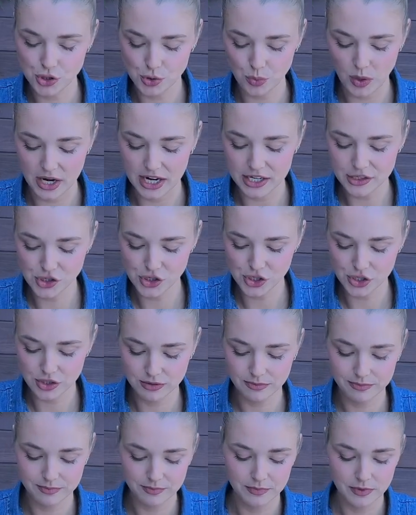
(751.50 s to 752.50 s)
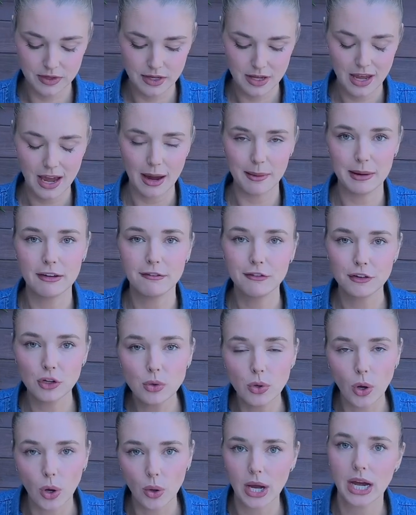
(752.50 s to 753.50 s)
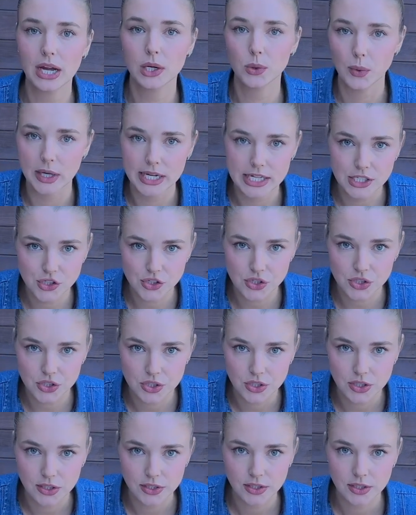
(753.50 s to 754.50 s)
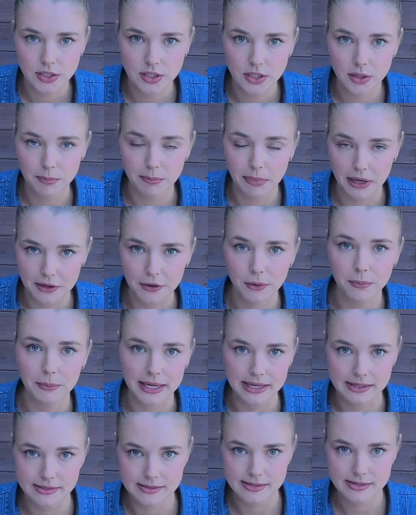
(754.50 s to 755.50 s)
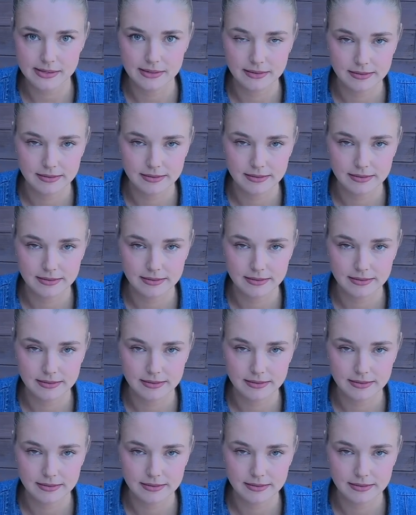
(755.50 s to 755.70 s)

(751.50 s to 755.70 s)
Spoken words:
wedge. I mean, if you know how to wedge, by all means,